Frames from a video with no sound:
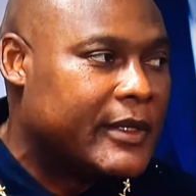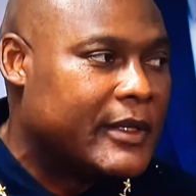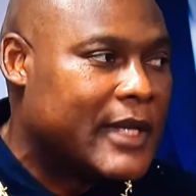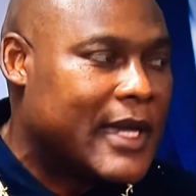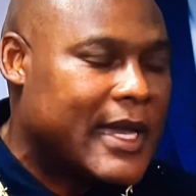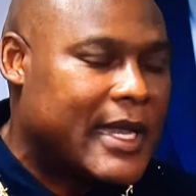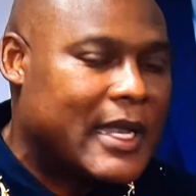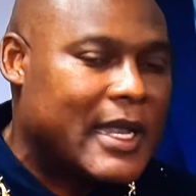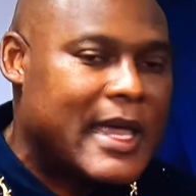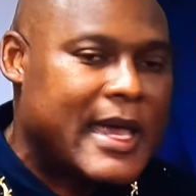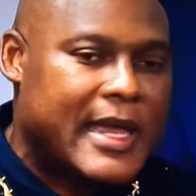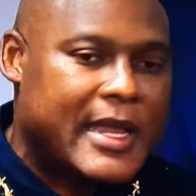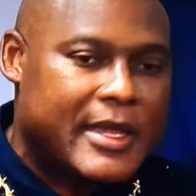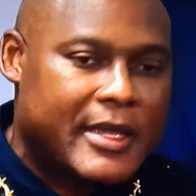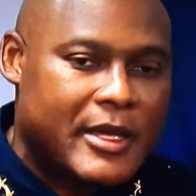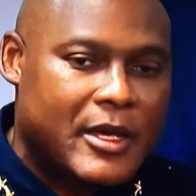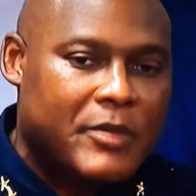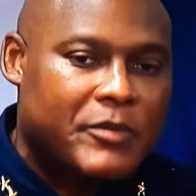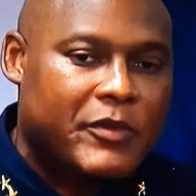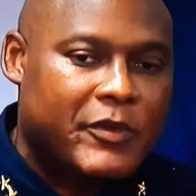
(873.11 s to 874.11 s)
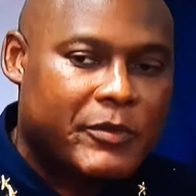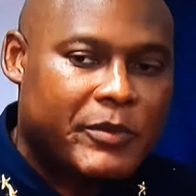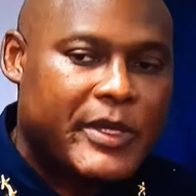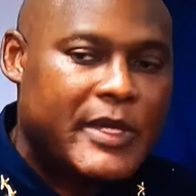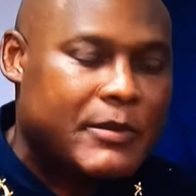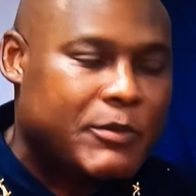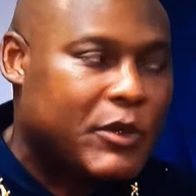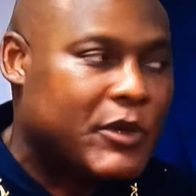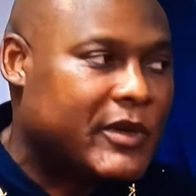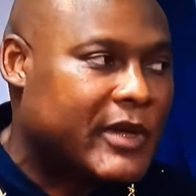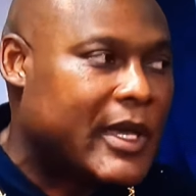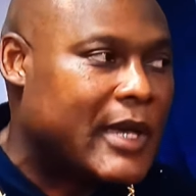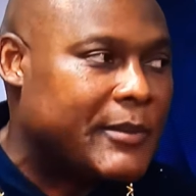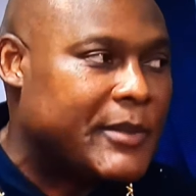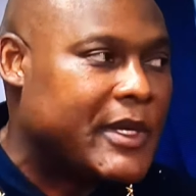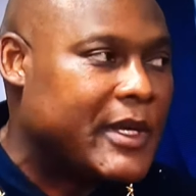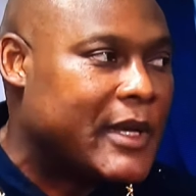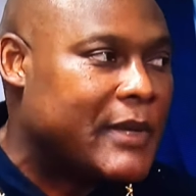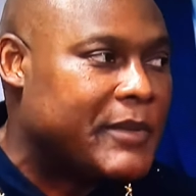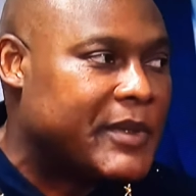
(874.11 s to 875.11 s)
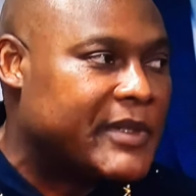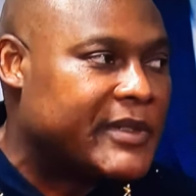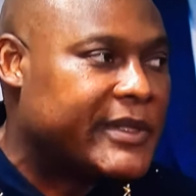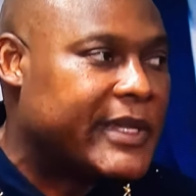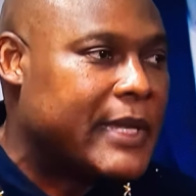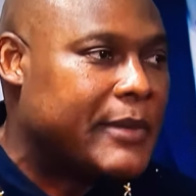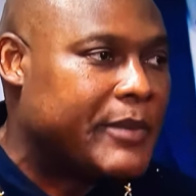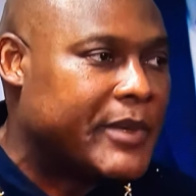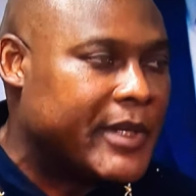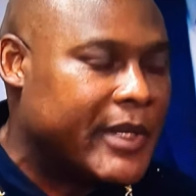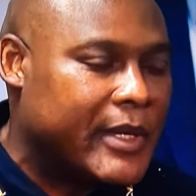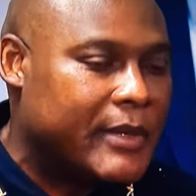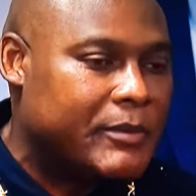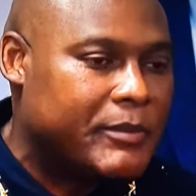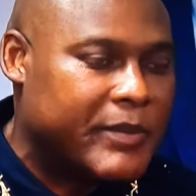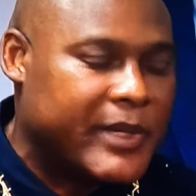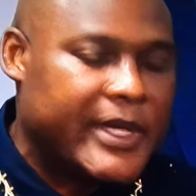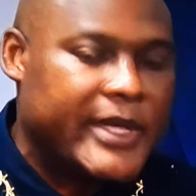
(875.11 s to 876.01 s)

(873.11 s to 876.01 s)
Not a lot of help for people coming up and stepping up,